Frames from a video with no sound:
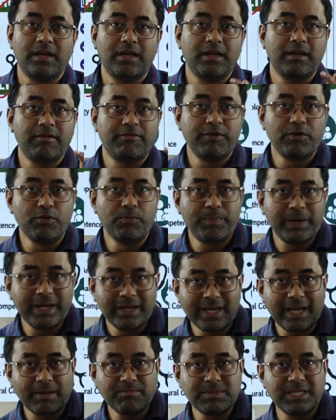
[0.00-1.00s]
if you
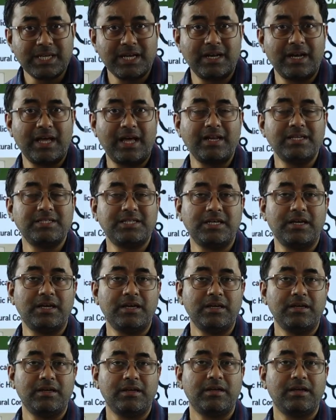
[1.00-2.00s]
bring
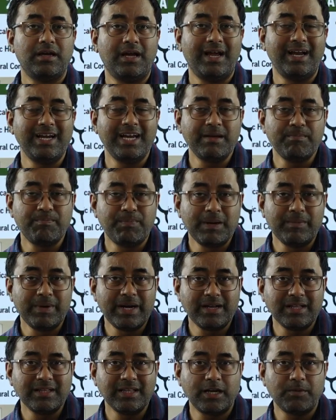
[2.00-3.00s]
MGNREGA and
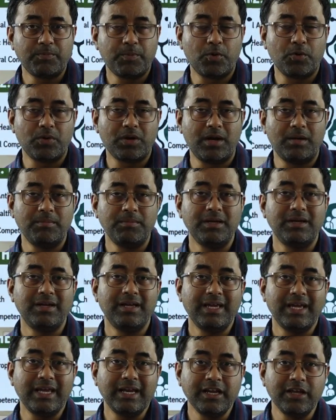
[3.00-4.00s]
implementing that program
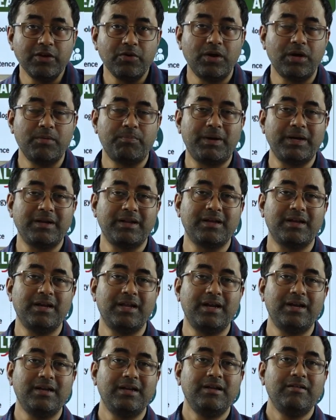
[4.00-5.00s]
in your
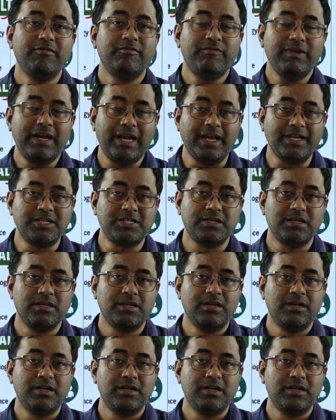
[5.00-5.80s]
particular village,